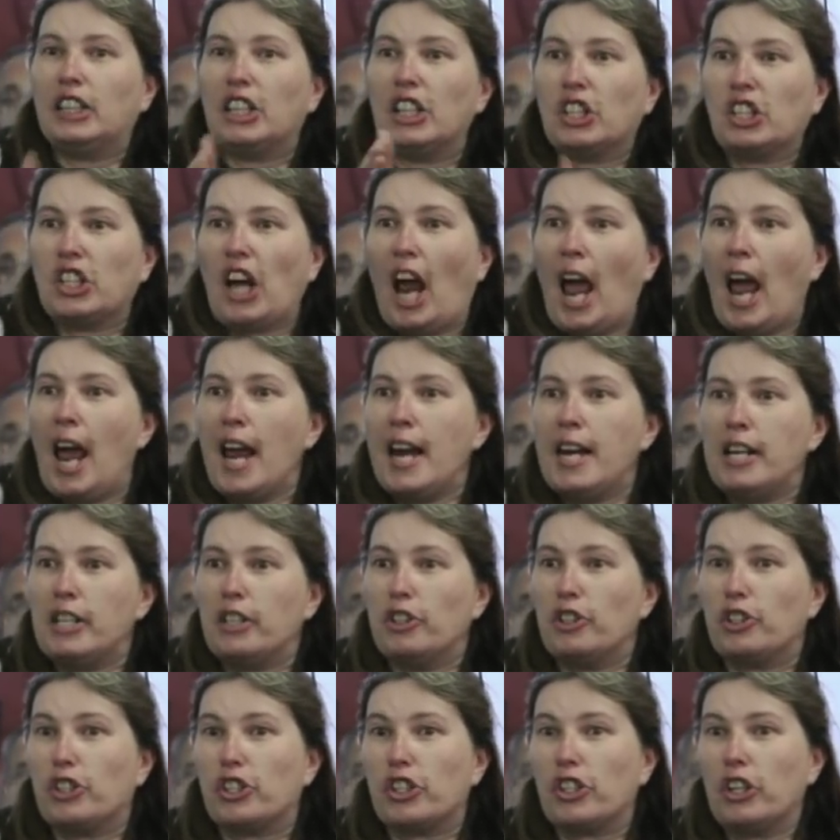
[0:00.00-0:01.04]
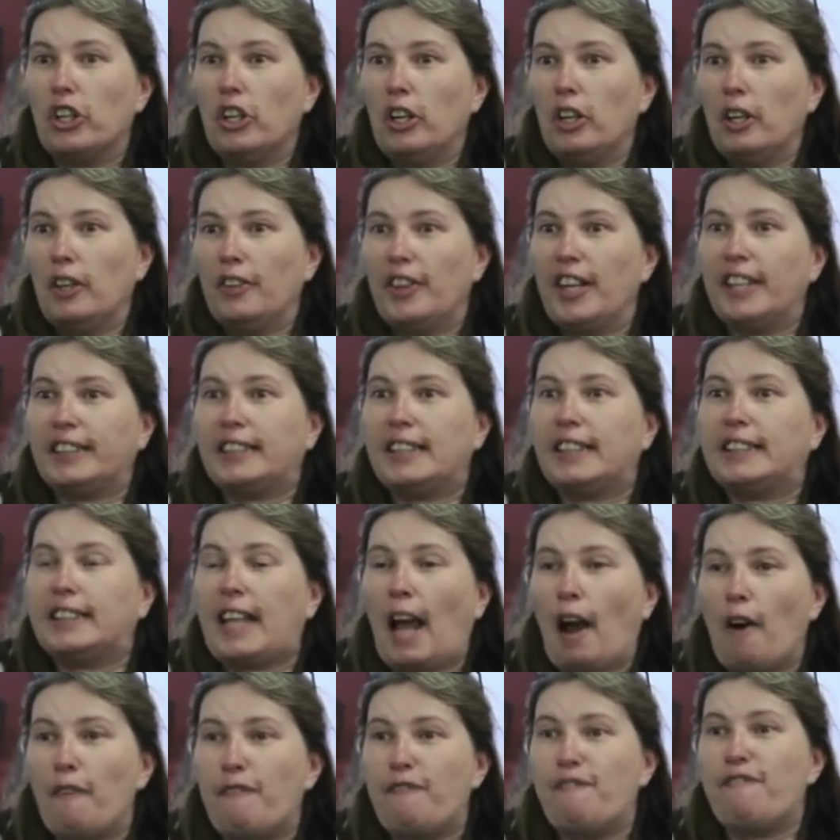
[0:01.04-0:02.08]
to change. This is
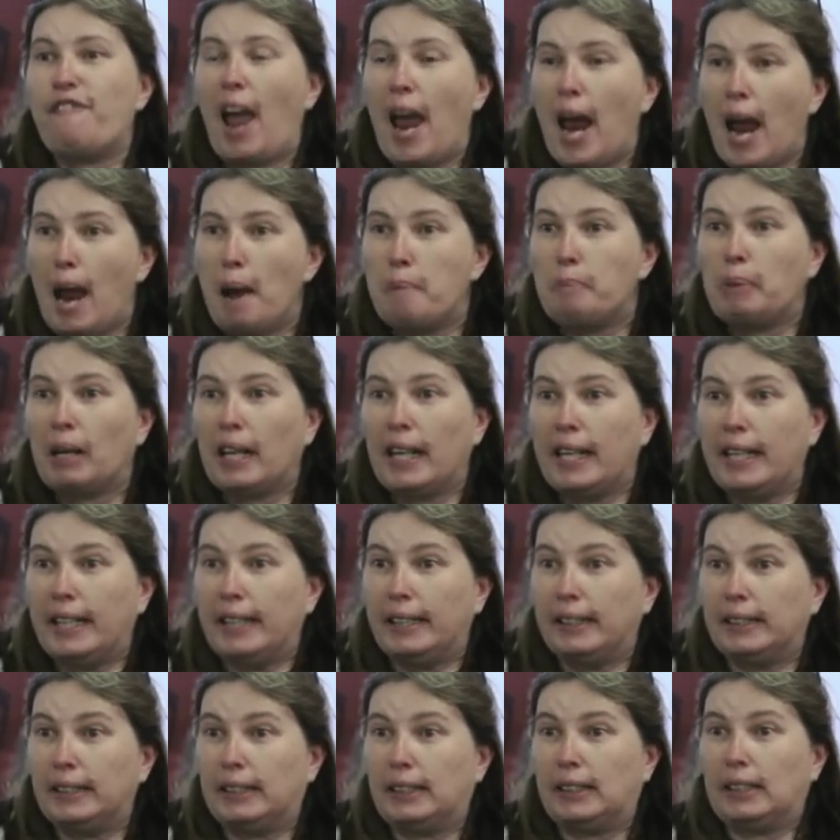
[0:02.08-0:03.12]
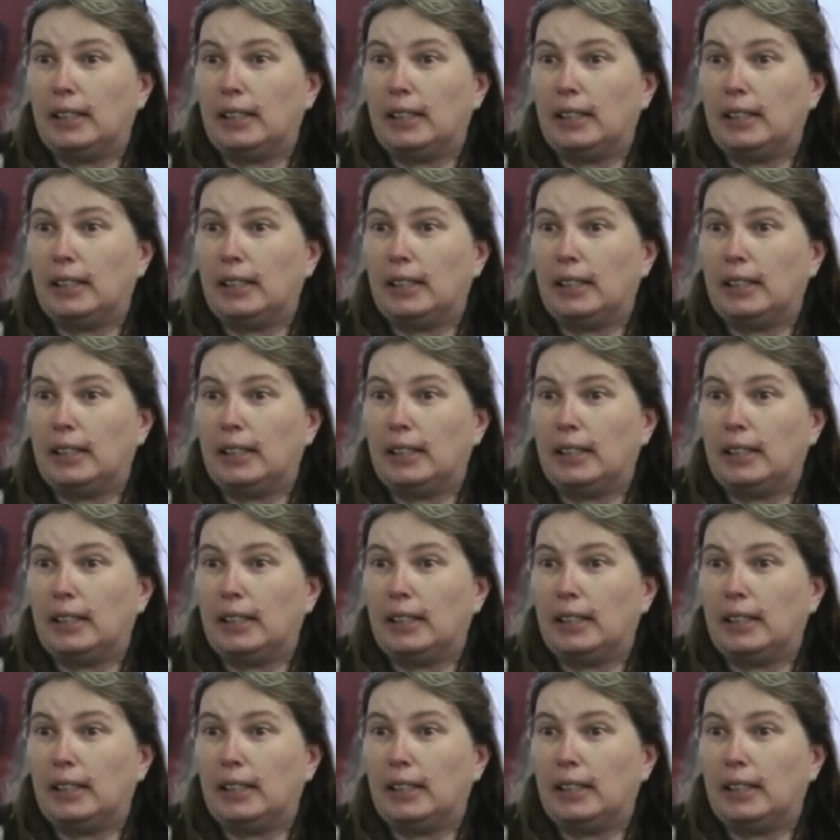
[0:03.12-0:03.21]
our families.